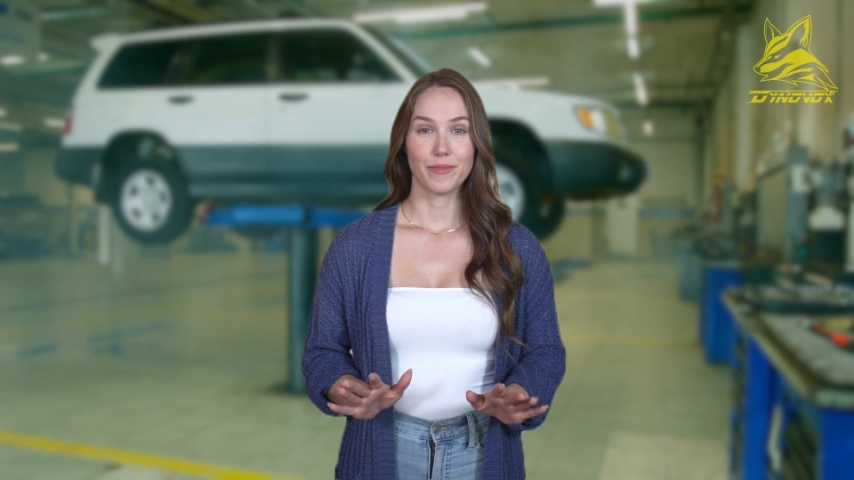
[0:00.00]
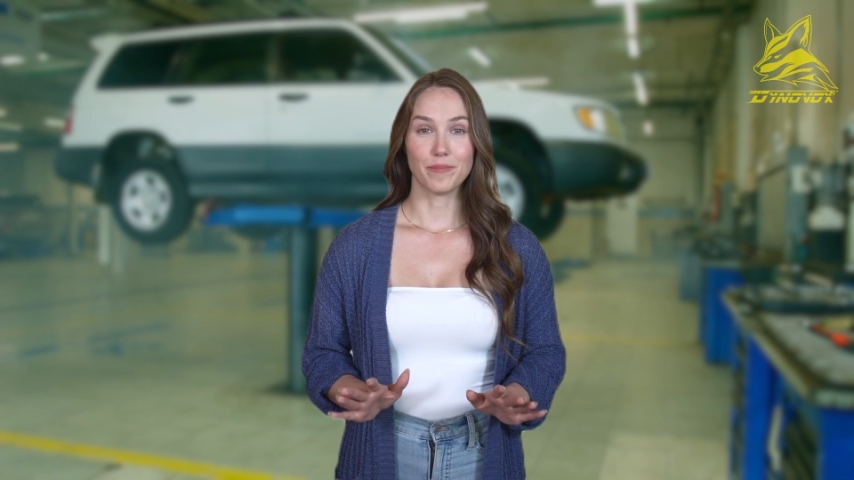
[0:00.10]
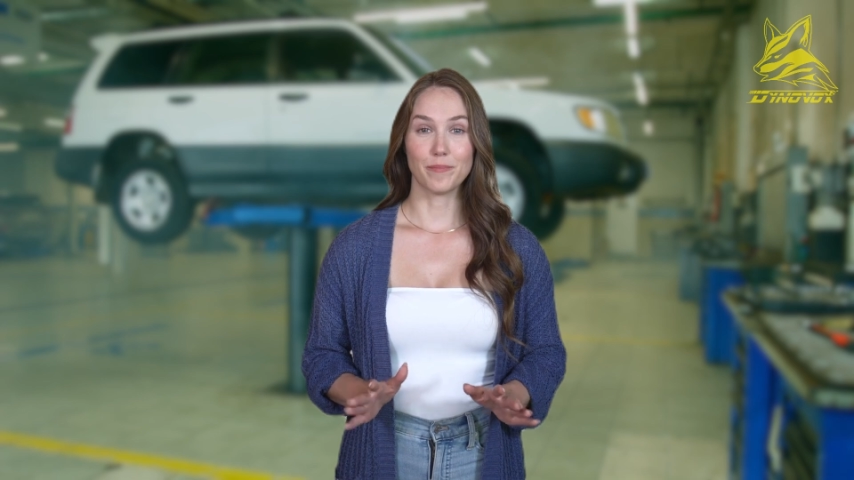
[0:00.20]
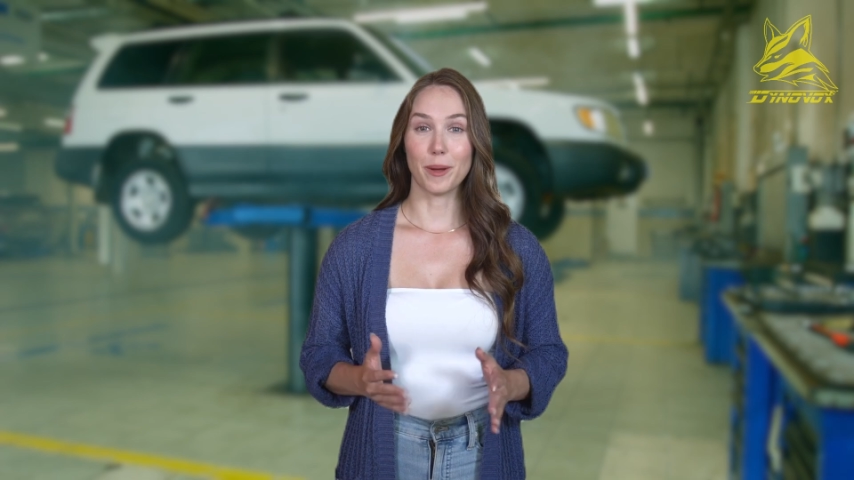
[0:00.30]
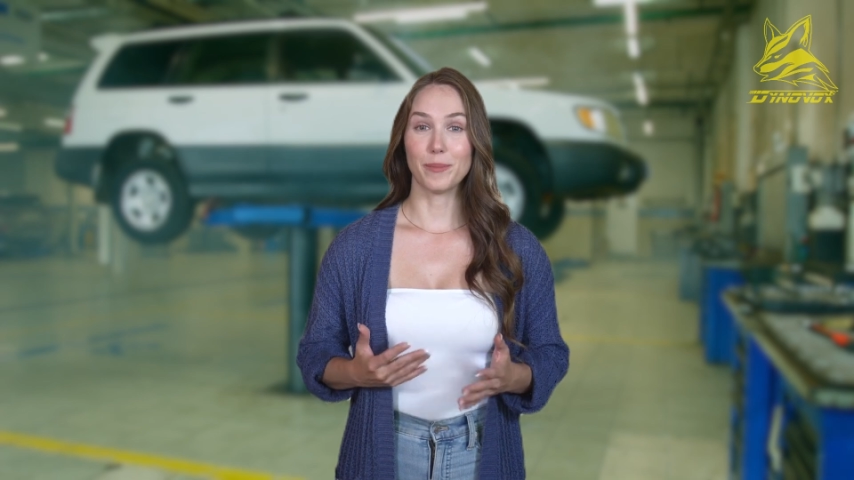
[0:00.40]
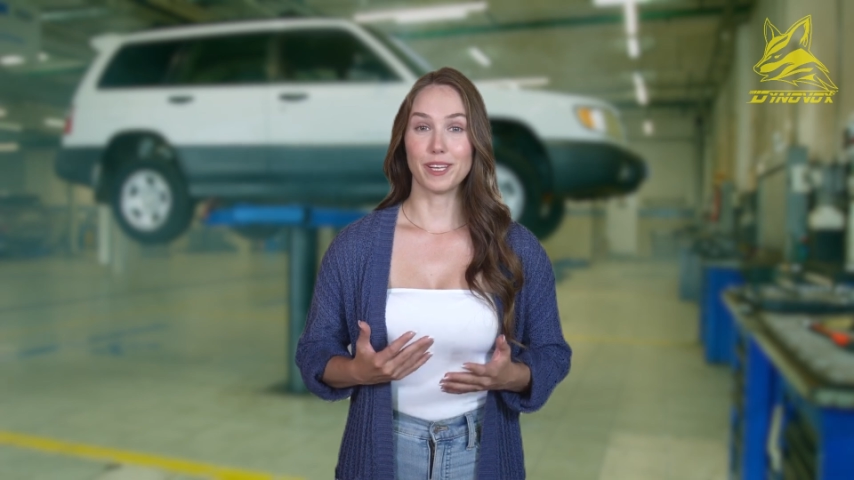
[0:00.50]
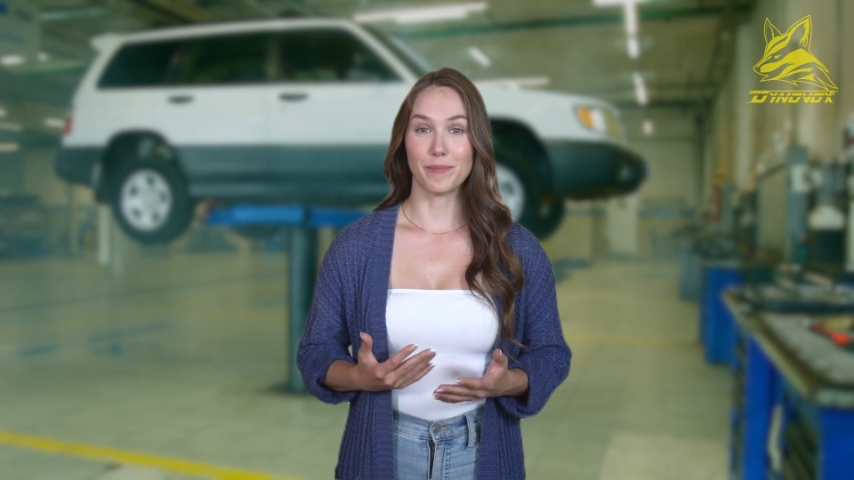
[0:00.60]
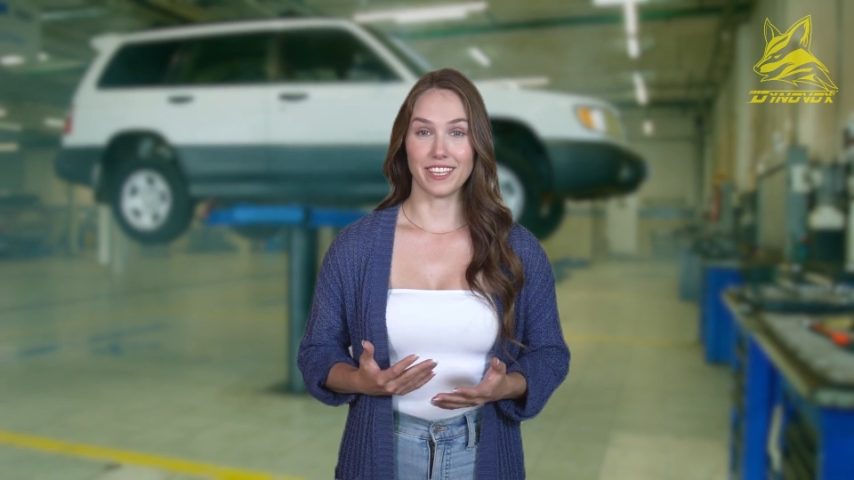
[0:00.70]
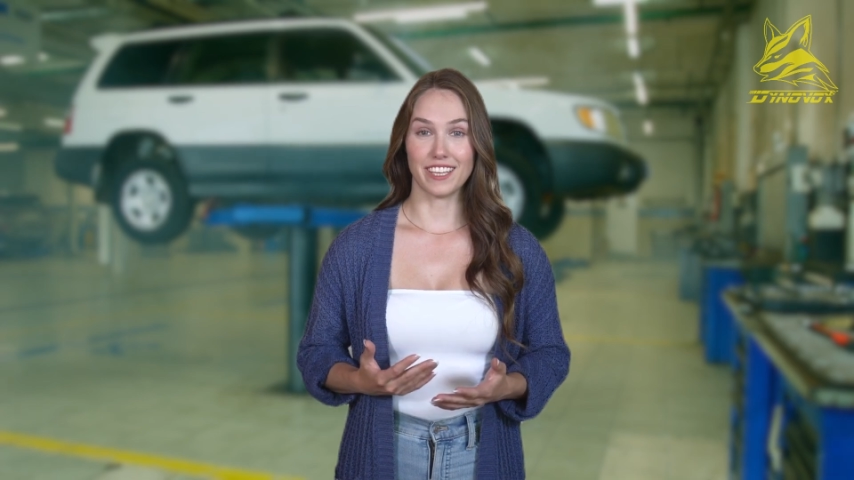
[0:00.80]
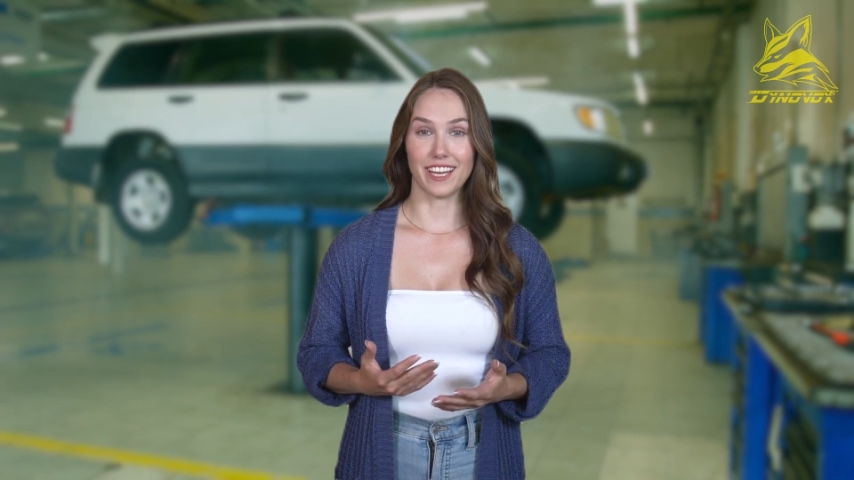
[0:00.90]
If properly
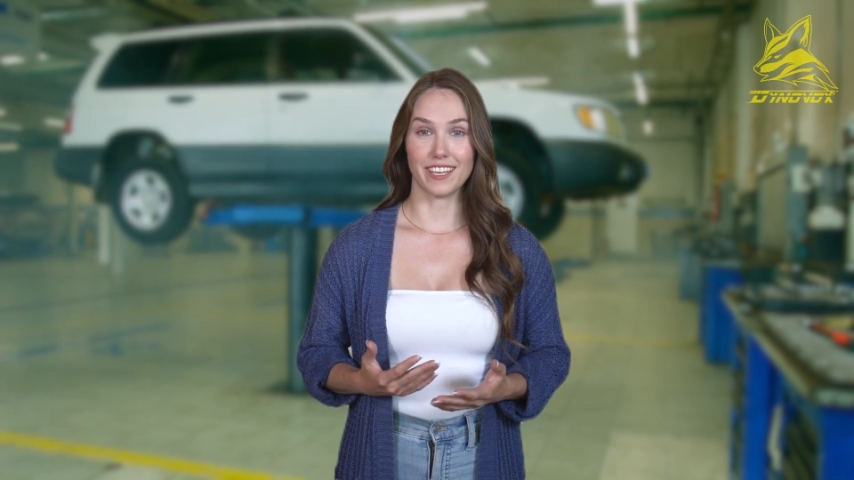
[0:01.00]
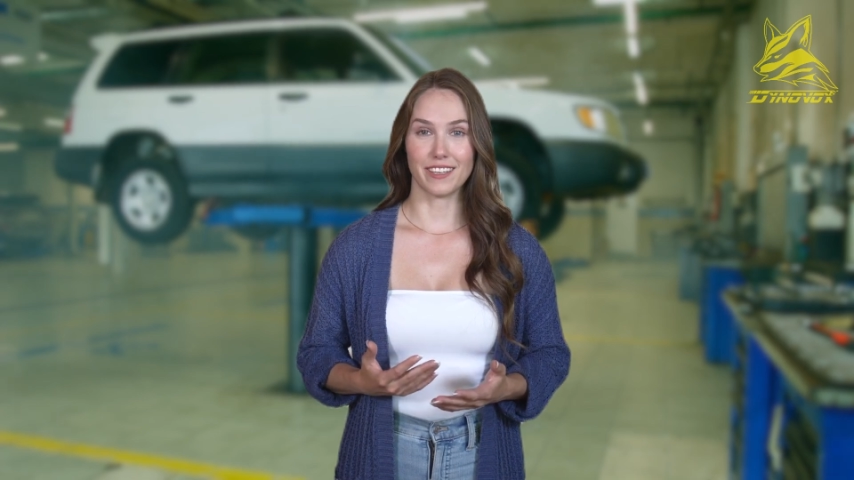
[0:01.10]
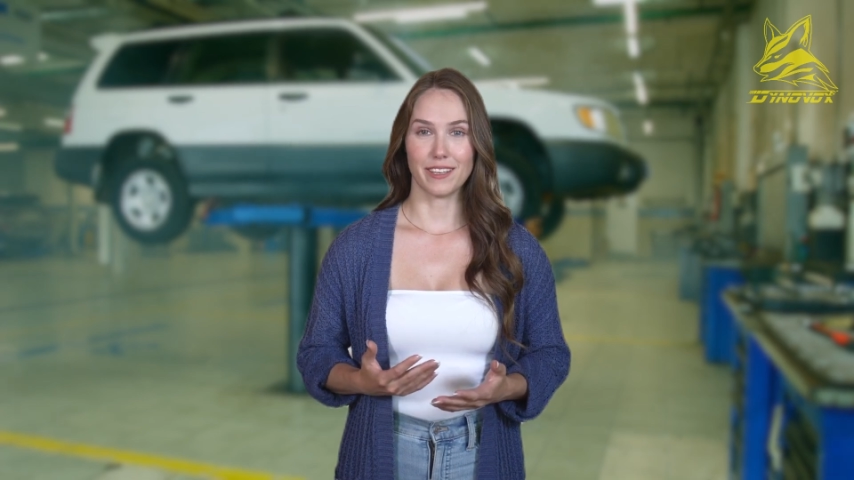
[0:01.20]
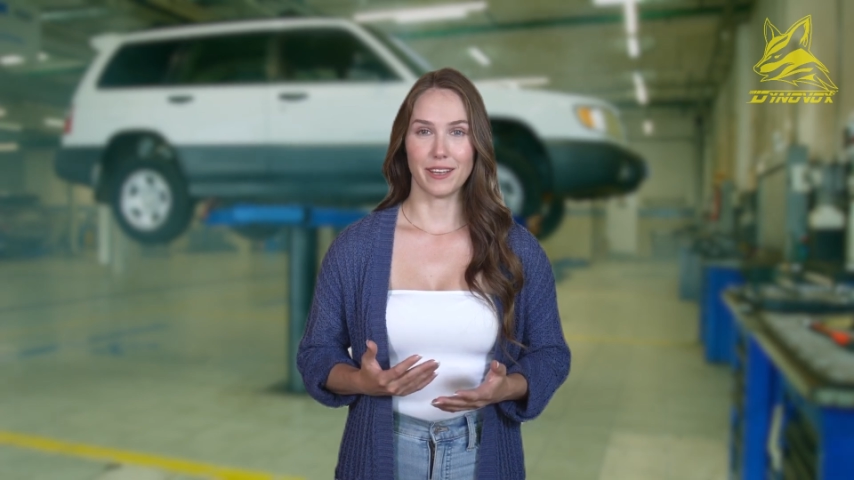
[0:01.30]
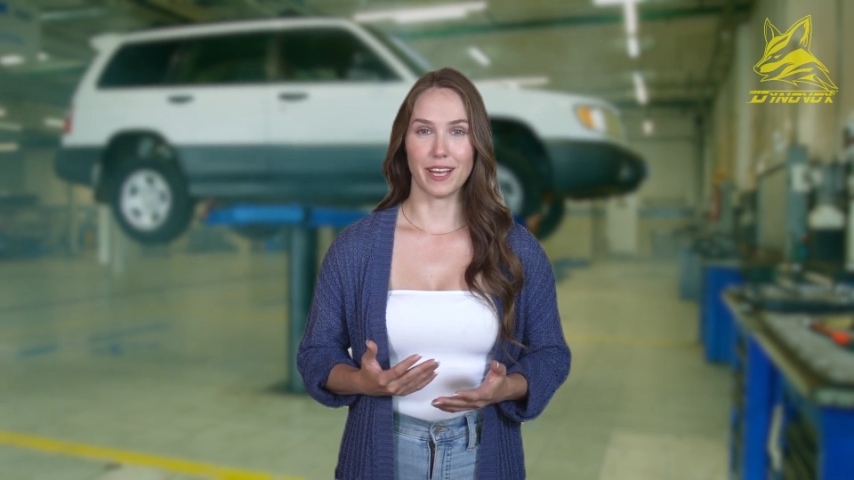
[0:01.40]
maintained,